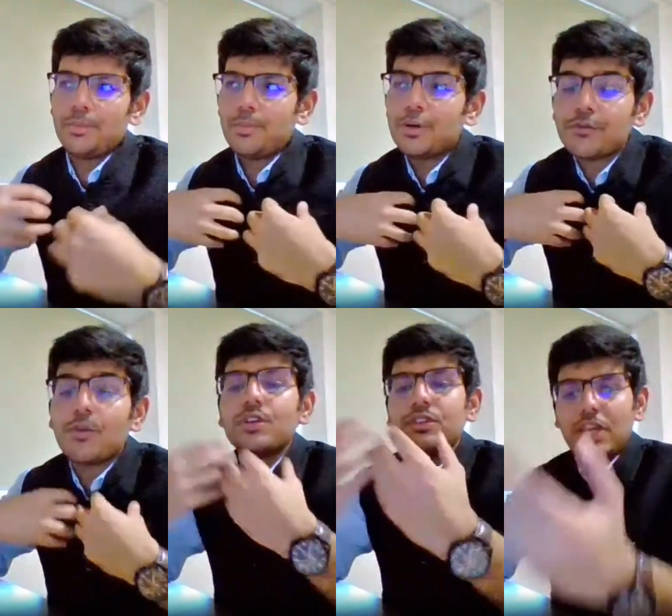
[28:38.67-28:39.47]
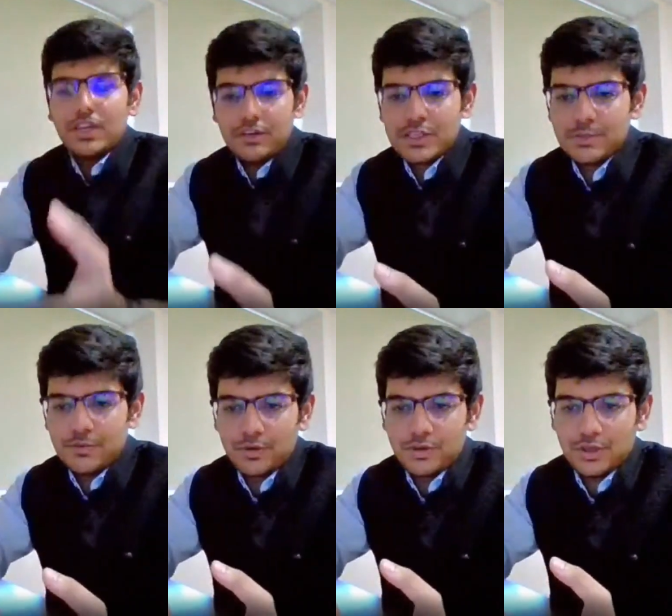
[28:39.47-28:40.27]
put forth their grievance
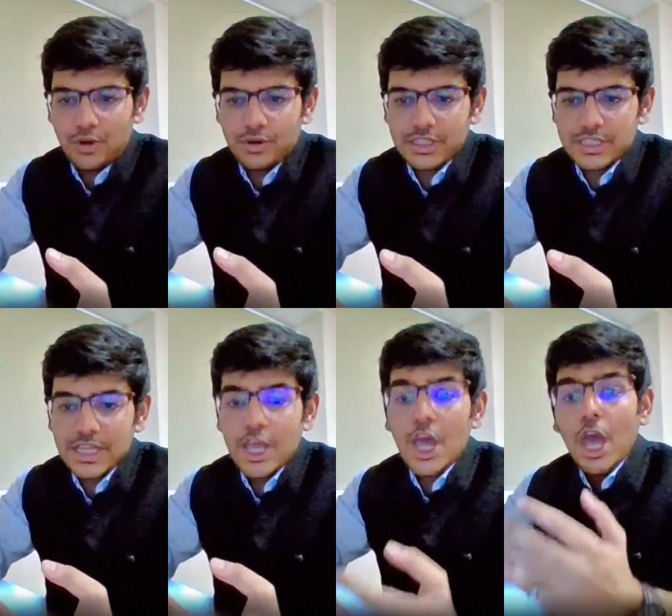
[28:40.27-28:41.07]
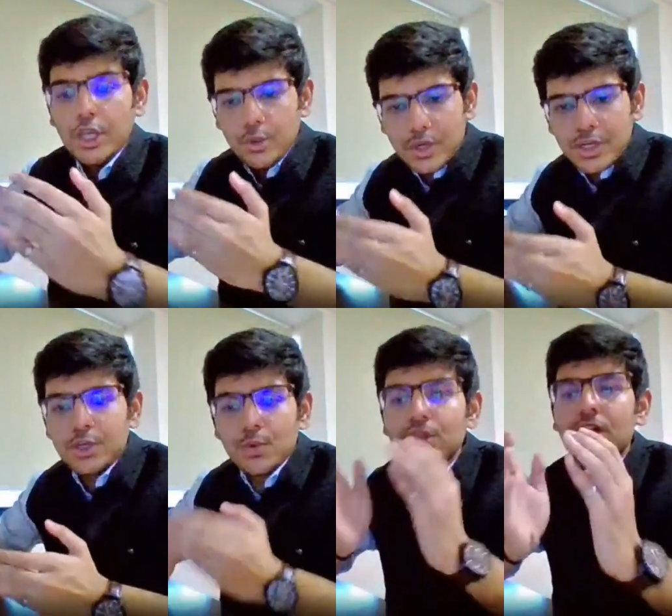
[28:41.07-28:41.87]
before the authorities, you can
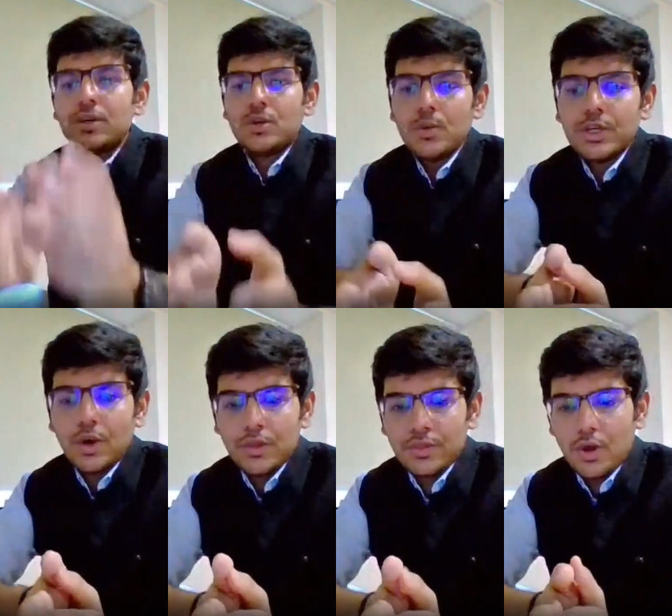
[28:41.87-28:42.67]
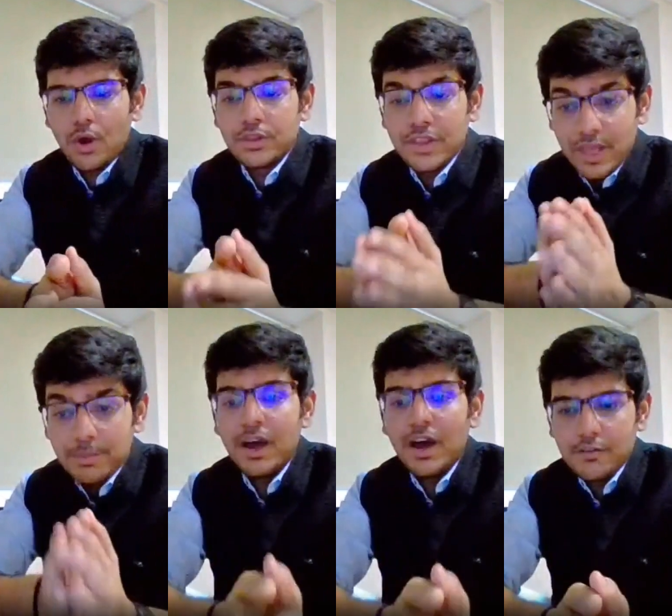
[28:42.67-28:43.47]
do it on their
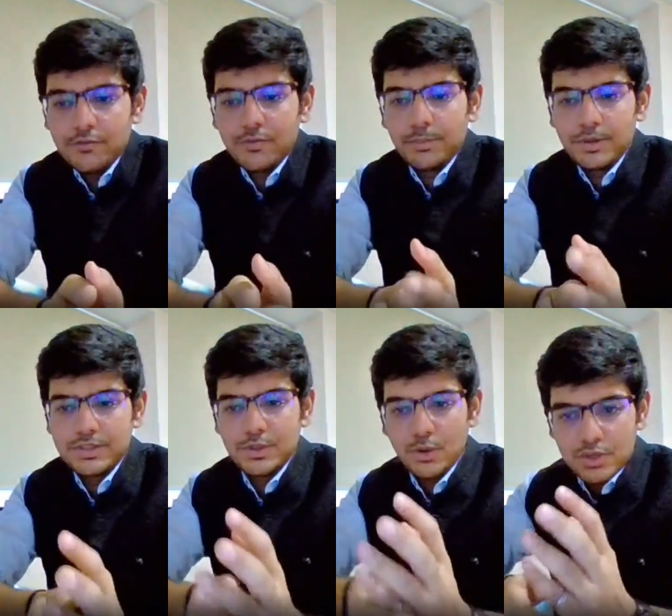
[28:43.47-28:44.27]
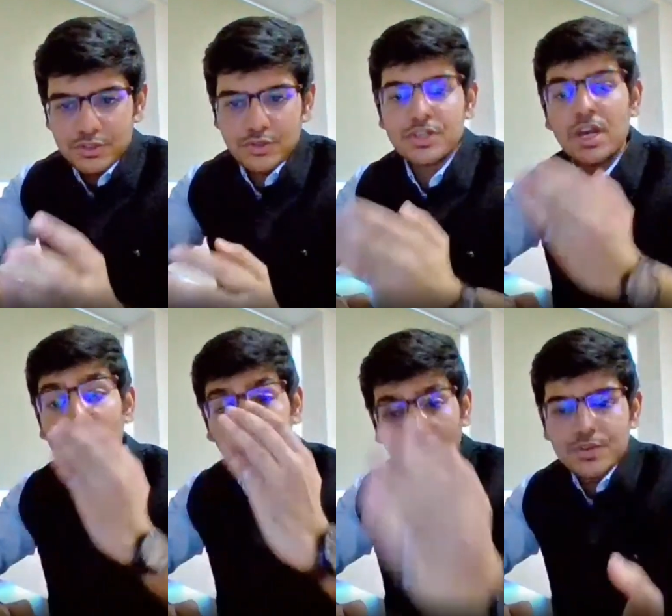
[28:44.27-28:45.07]
behalf because the Constitution
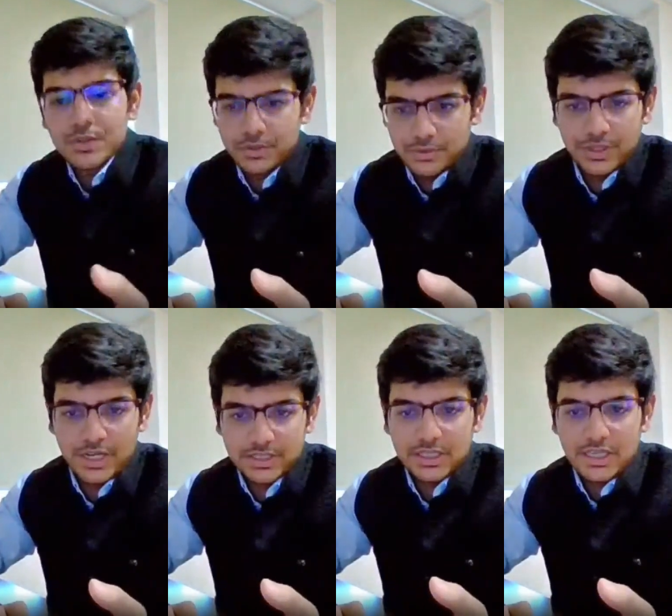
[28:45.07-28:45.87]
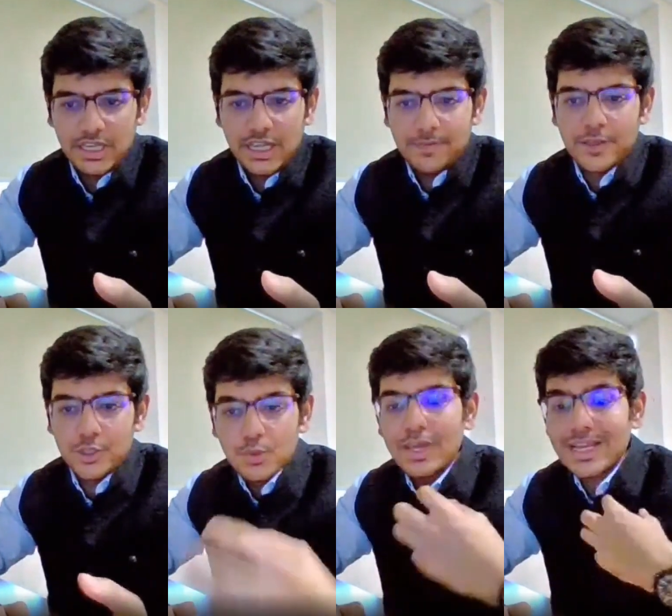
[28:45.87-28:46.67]
allows you to do that. That
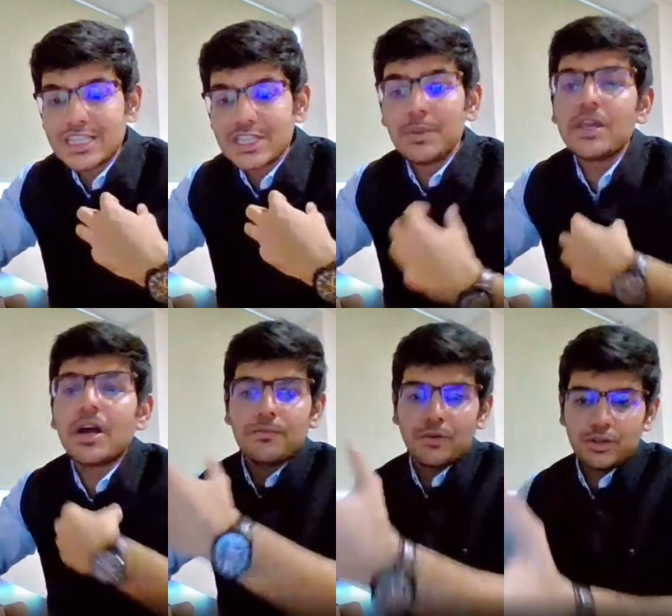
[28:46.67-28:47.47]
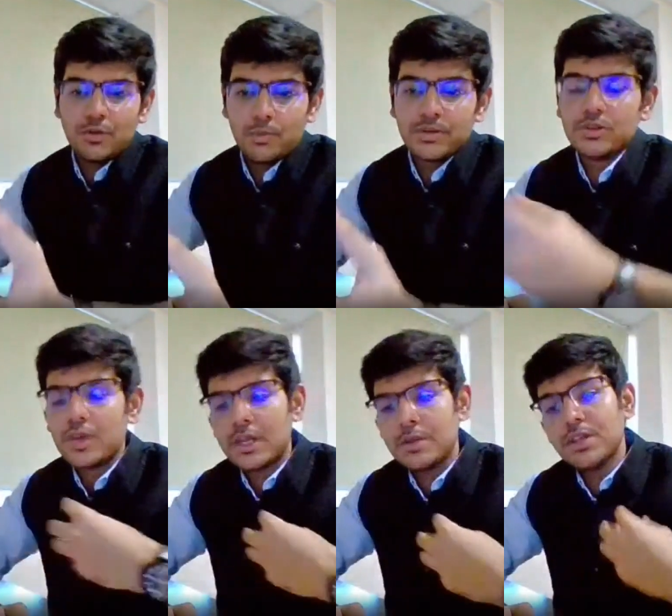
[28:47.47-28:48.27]
you can speak up you
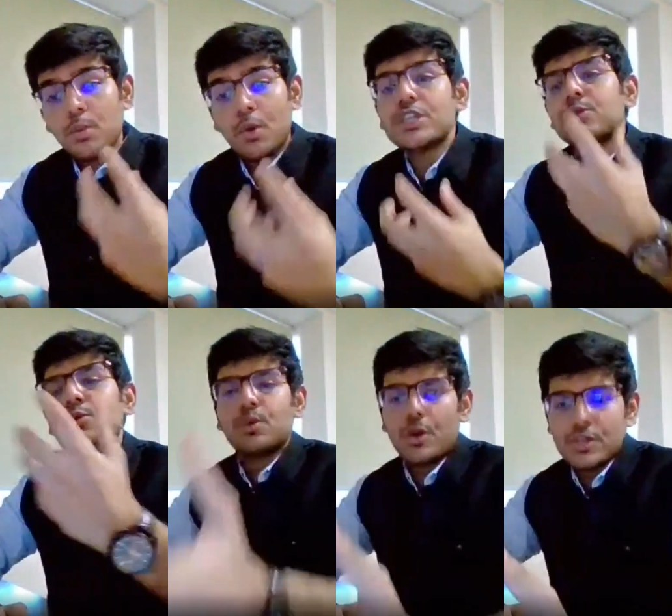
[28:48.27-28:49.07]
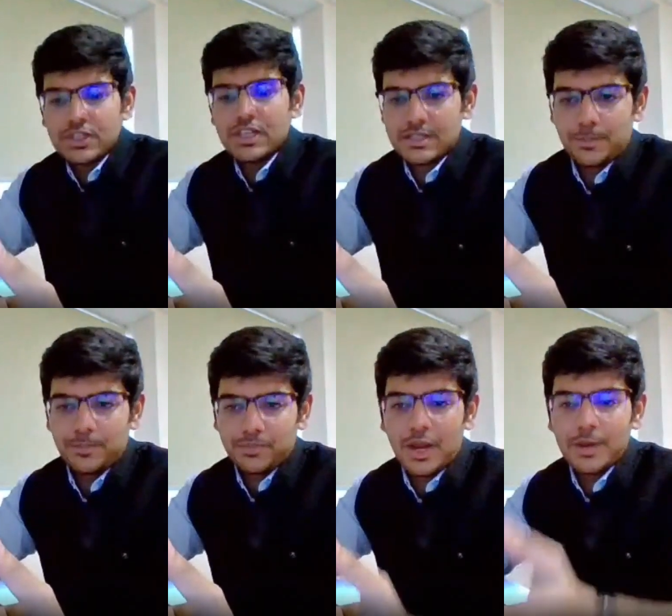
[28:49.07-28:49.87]
can be the voice for the voiceless
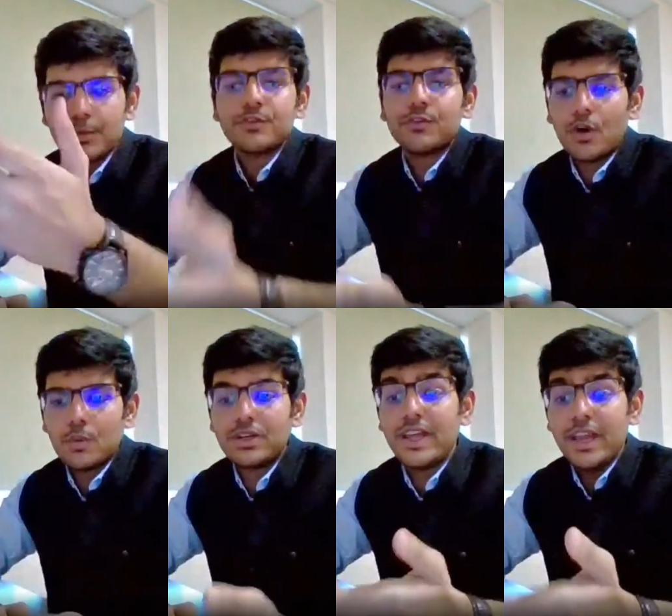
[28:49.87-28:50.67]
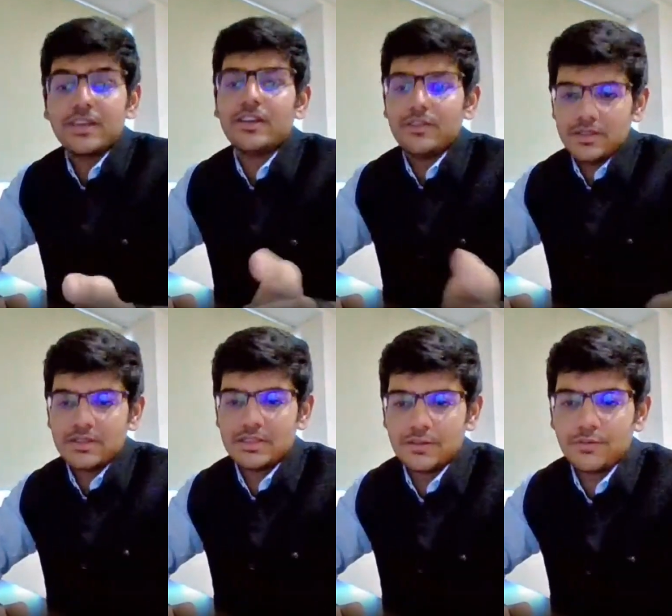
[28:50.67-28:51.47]
and put forward their
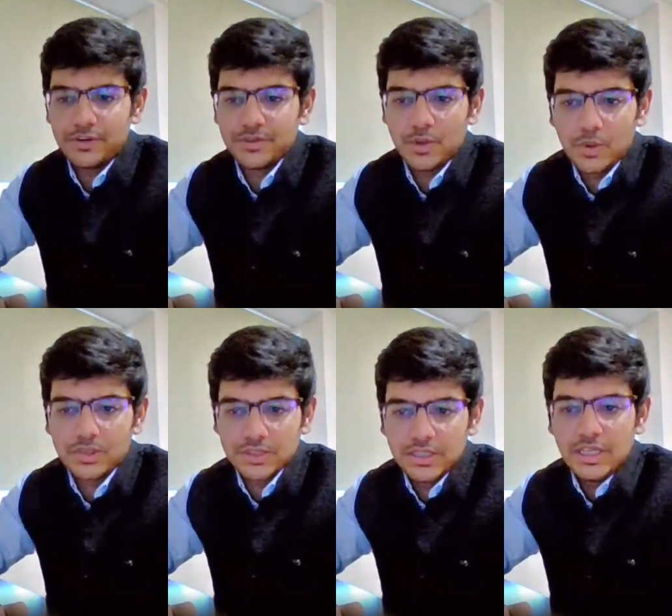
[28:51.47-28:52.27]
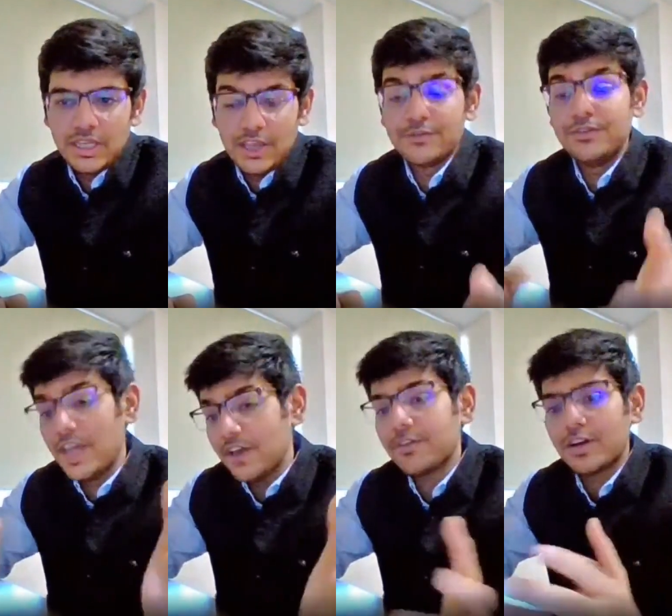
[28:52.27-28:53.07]
grievances in front of the court if
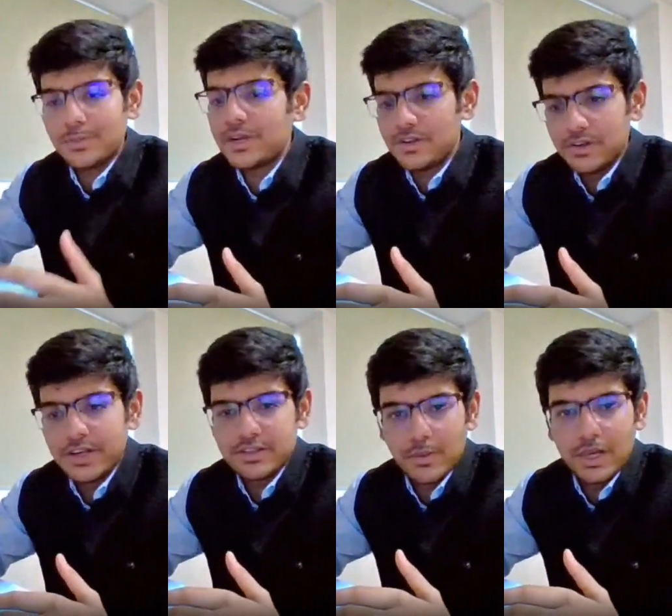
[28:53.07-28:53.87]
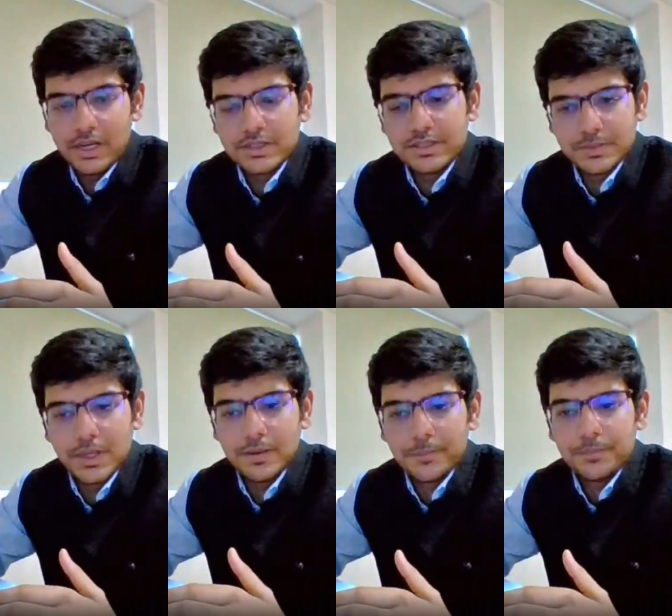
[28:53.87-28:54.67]
their fundamental rights are violated as well.